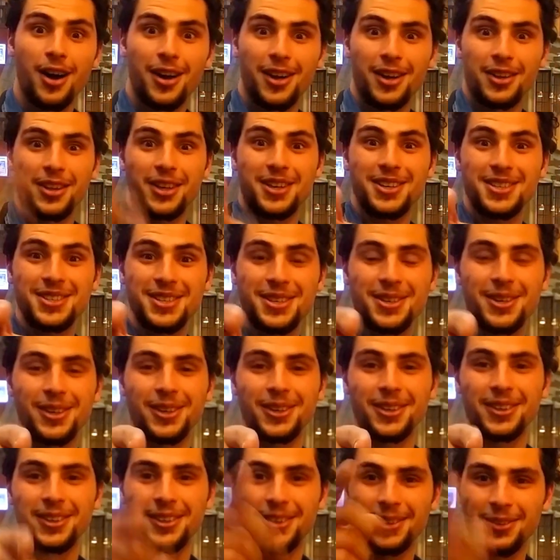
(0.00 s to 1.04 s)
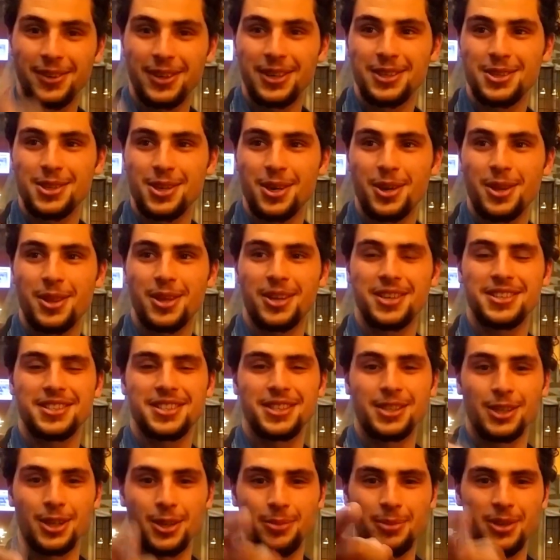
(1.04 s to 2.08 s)
The casino. We need to go to the
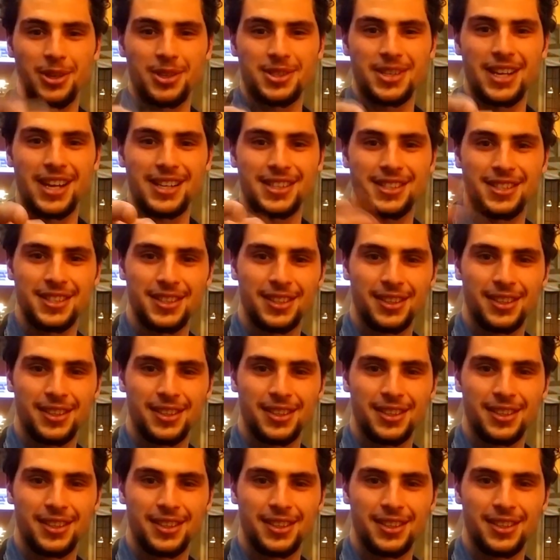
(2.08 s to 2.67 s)
casino because that's,